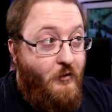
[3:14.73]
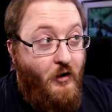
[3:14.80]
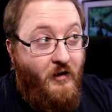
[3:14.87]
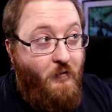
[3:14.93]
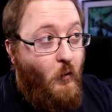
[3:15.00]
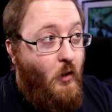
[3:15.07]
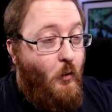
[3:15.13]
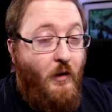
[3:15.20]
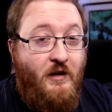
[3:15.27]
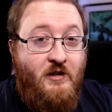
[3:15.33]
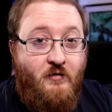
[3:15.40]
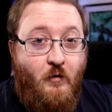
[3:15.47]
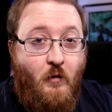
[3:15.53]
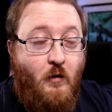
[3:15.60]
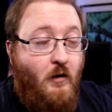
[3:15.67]
34
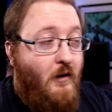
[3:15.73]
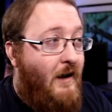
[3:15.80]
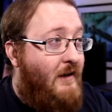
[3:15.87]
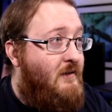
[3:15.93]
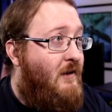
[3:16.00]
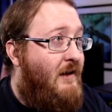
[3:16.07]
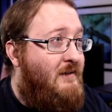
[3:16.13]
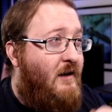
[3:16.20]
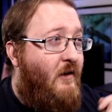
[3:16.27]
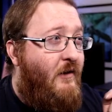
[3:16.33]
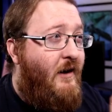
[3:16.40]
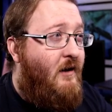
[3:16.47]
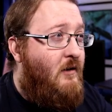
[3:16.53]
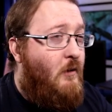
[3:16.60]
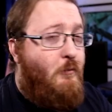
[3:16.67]
wins for Anderlecht, and I
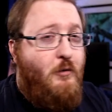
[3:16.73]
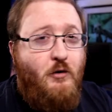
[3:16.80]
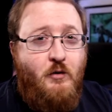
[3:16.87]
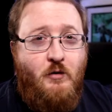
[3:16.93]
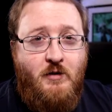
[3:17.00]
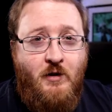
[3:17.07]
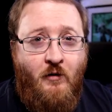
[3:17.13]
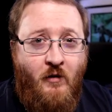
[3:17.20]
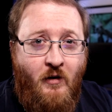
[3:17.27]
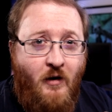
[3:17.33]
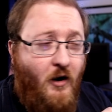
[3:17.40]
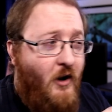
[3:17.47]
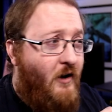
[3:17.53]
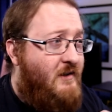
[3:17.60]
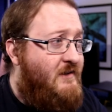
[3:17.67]
think Club Brugge
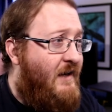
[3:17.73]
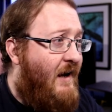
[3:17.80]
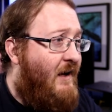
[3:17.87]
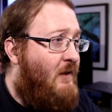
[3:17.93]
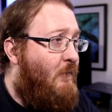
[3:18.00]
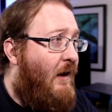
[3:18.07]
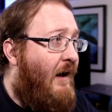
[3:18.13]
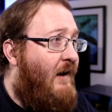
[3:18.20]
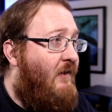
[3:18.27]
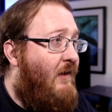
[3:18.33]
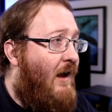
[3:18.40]
are second behind